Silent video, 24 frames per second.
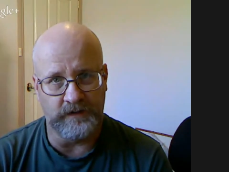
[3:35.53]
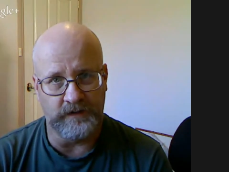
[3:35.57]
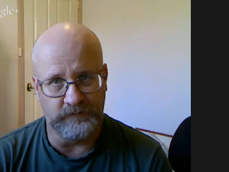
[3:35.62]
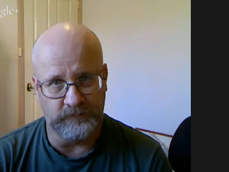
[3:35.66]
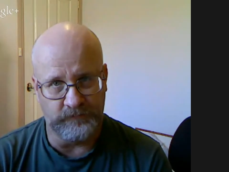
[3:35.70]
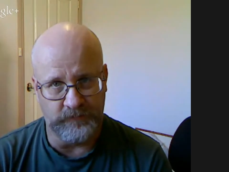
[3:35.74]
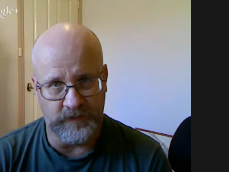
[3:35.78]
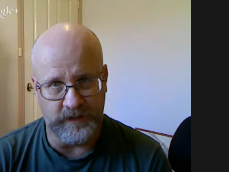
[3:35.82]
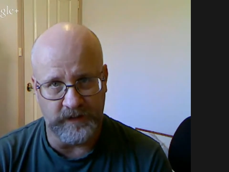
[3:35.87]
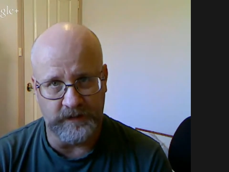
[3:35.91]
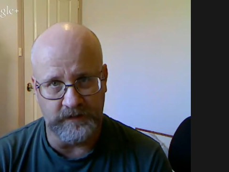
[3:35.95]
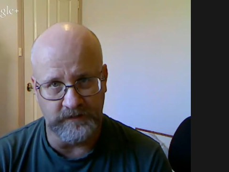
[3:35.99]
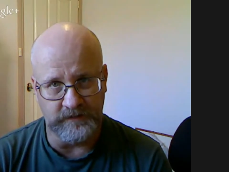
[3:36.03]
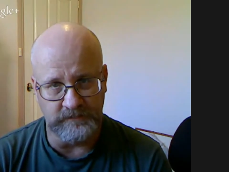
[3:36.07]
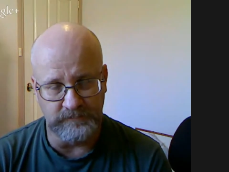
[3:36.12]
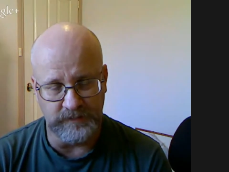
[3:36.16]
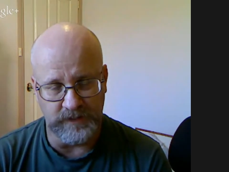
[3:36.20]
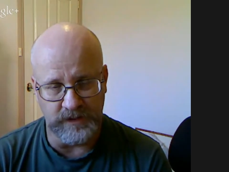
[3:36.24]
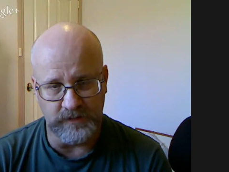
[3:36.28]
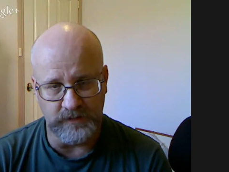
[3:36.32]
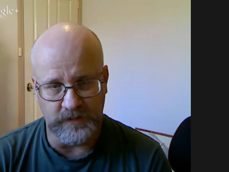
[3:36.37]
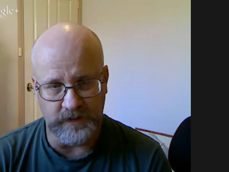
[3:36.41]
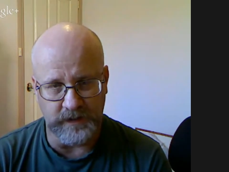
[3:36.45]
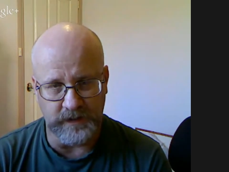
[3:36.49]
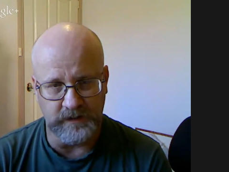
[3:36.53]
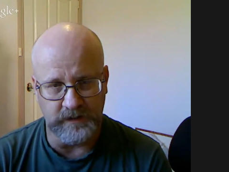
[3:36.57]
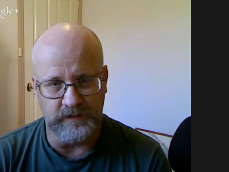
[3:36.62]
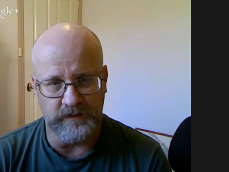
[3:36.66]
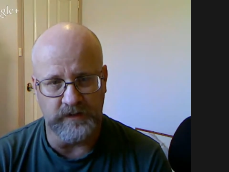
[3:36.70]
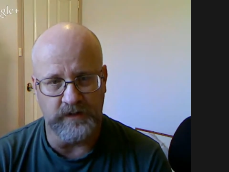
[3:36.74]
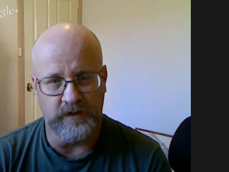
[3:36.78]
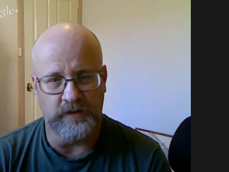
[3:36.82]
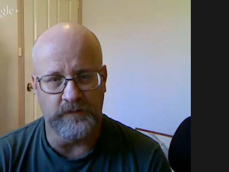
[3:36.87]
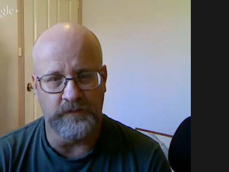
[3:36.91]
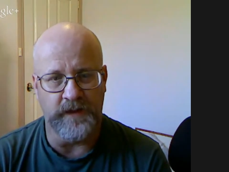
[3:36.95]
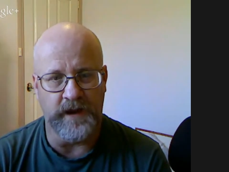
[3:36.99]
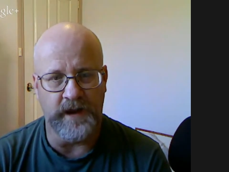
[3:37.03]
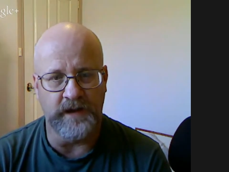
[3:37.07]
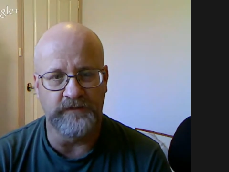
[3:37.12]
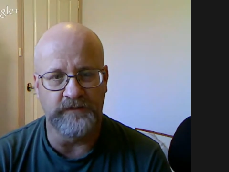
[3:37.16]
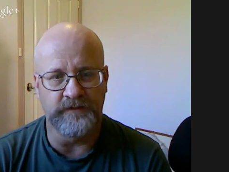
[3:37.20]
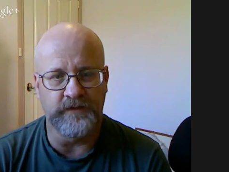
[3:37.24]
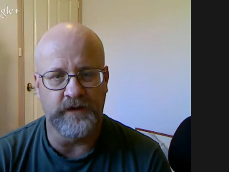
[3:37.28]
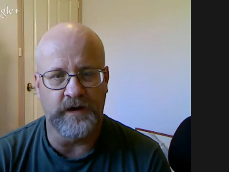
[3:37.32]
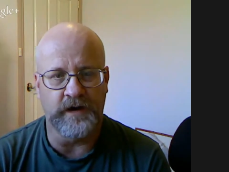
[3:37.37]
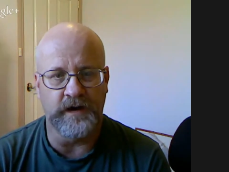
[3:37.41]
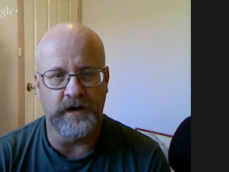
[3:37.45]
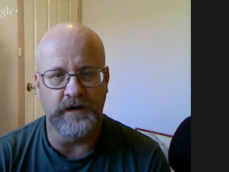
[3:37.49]
regular blogging on that
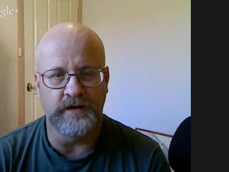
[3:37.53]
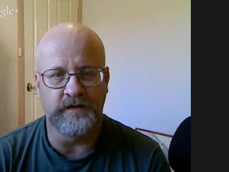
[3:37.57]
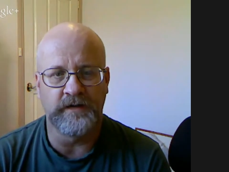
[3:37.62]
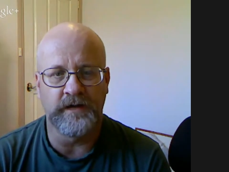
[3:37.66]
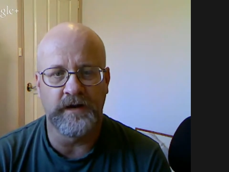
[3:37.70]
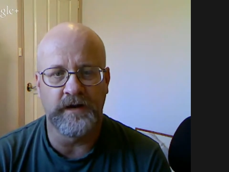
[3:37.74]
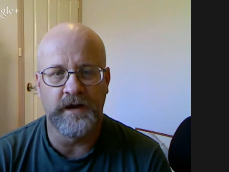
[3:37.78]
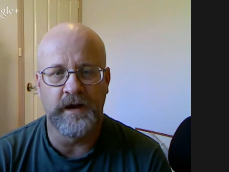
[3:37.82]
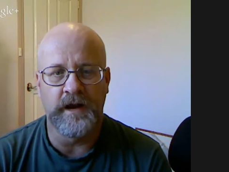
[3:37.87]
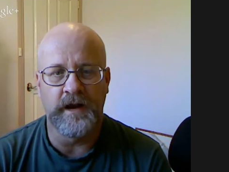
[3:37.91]
site.